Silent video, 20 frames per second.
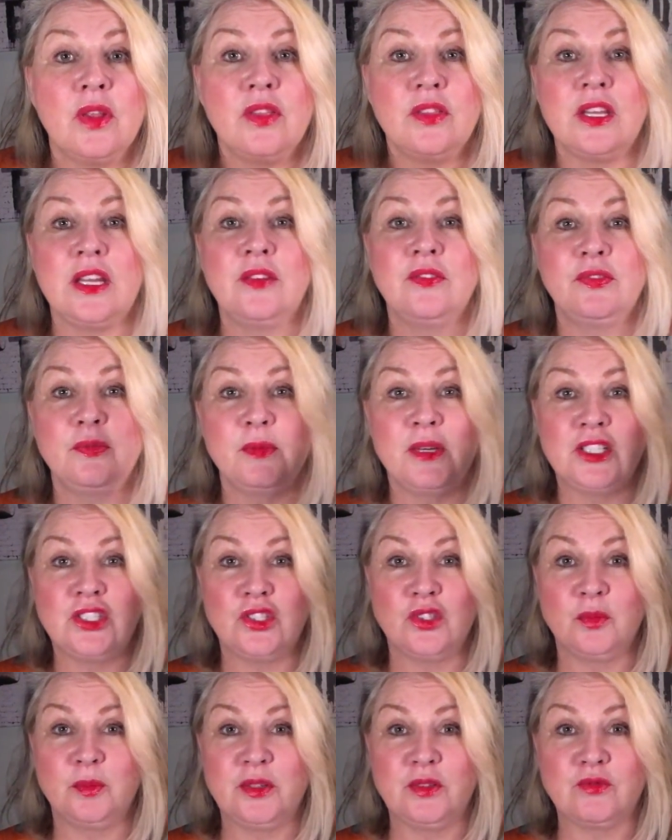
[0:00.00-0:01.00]

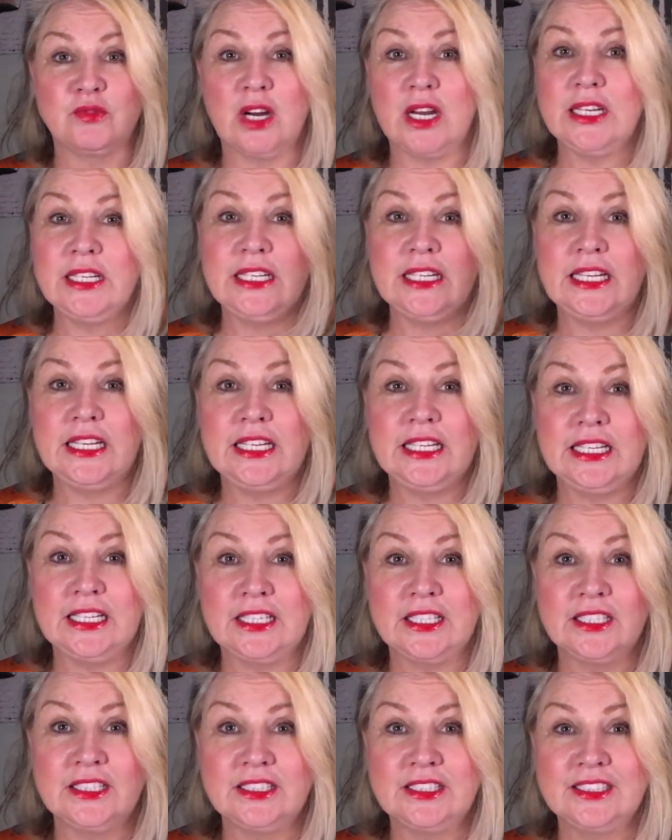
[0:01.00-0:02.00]
information will be right
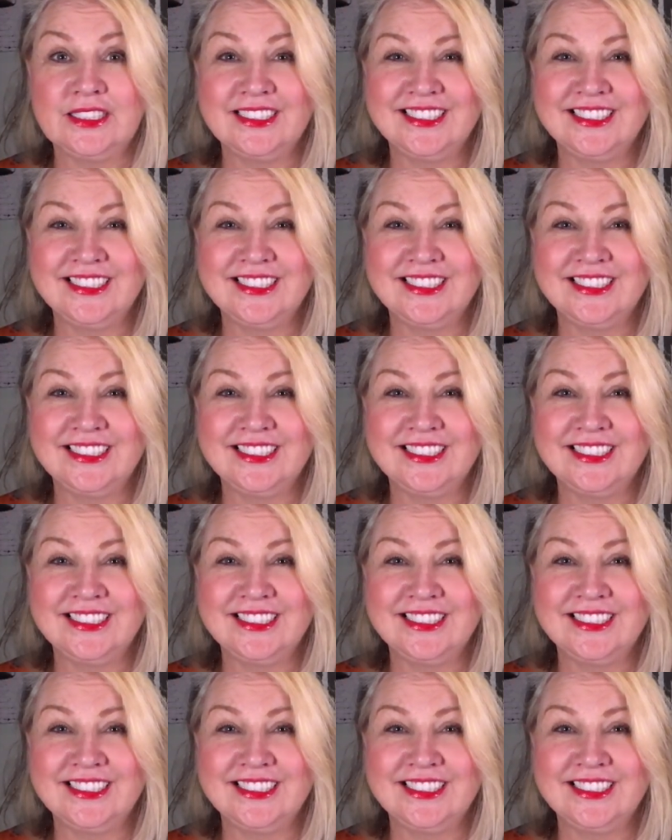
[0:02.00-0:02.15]
here.